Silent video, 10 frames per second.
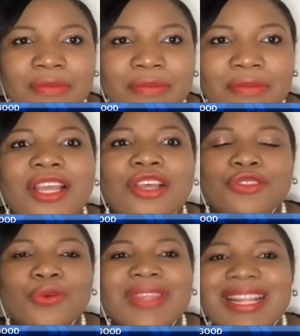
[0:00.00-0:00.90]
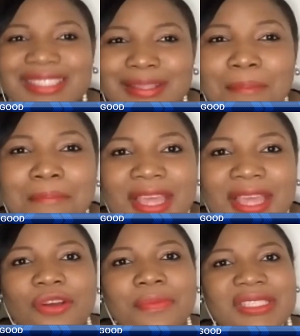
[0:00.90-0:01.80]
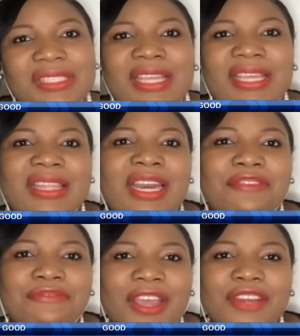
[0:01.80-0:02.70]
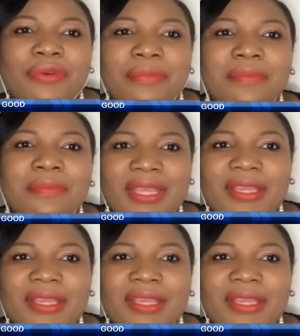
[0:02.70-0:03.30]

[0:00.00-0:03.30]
So that's the major mistake that I find women make.